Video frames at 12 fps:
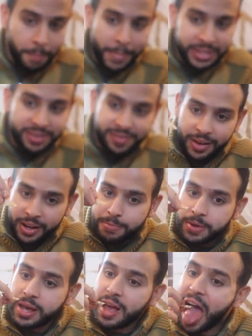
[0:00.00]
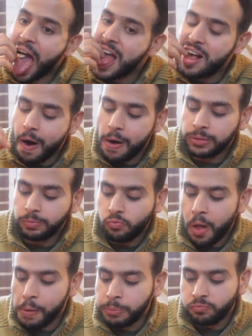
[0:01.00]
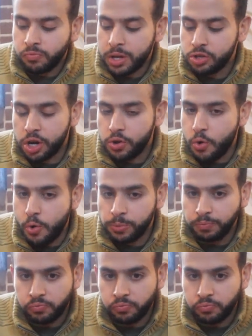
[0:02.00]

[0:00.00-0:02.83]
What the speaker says: a massive fan of meat in general.